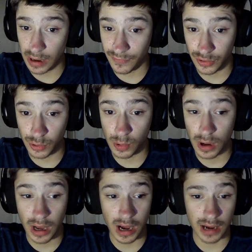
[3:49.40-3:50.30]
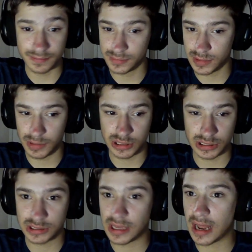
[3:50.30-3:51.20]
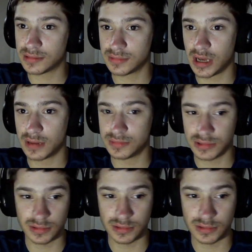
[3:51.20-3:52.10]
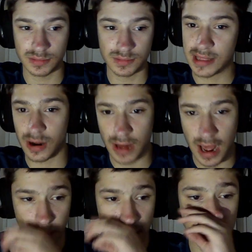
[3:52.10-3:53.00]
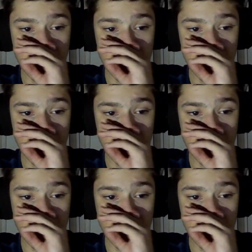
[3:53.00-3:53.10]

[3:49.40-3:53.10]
further ado, let me just get that out of the way.